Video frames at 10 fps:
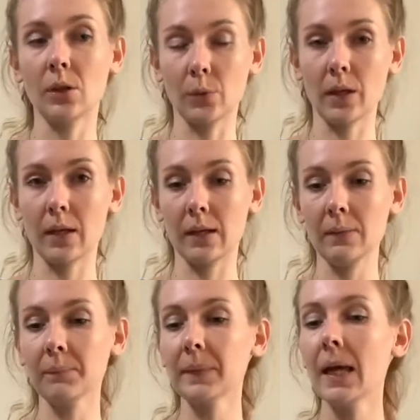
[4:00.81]
okay,
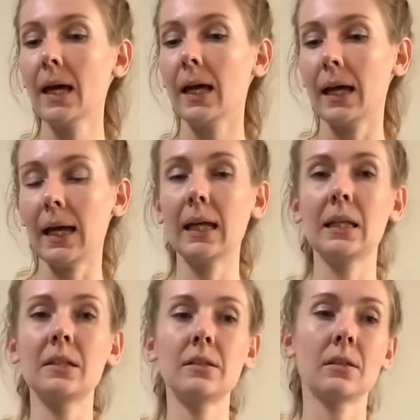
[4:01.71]

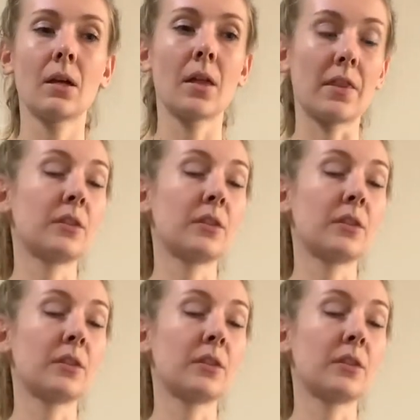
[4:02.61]
and the